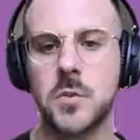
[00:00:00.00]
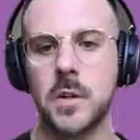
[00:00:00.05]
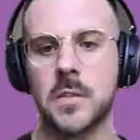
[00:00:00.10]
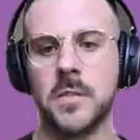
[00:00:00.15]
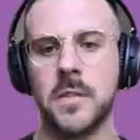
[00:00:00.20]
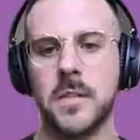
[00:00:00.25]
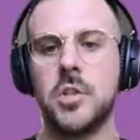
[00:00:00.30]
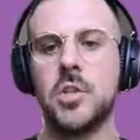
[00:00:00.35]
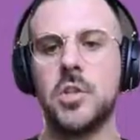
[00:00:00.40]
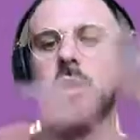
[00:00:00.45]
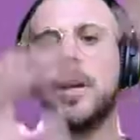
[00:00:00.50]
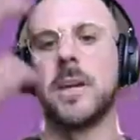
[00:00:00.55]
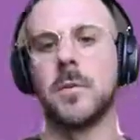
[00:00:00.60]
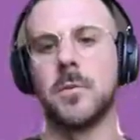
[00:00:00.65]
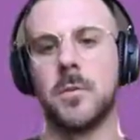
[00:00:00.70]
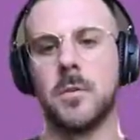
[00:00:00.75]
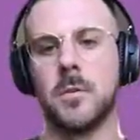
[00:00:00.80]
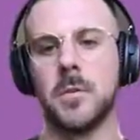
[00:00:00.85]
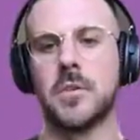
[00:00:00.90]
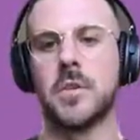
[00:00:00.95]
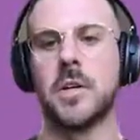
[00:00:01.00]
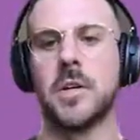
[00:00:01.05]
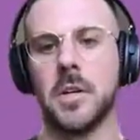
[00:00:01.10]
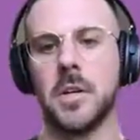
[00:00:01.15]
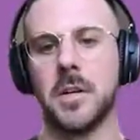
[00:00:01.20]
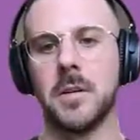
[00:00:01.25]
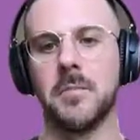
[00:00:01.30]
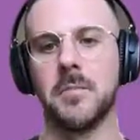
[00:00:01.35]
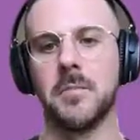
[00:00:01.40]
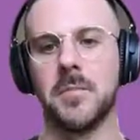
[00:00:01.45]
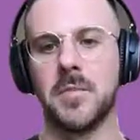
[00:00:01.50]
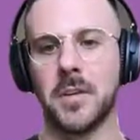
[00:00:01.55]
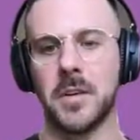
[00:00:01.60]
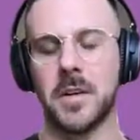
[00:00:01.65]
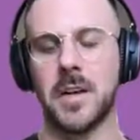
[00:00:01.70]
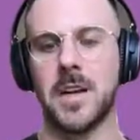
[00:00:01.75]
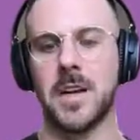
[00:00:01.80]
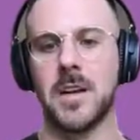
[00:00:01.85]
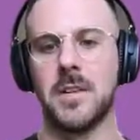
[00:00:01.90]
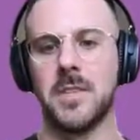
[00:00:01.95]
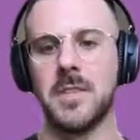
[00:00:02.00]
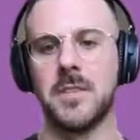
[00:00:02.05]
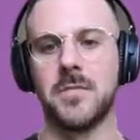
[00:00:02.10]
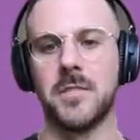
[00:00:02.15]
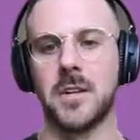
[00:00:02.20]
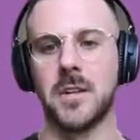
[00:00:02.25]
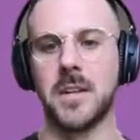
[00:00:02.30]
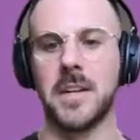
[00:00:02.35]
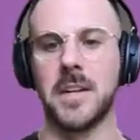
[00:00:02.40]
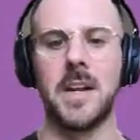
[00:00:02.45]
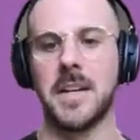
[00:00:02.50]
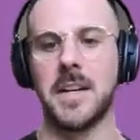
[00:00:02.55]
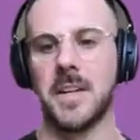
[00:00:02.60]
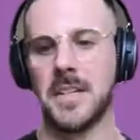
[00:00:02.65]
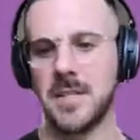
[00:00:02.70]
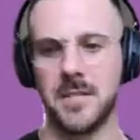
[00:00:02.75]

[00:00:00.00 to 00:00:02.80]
of a general term for different kinds of,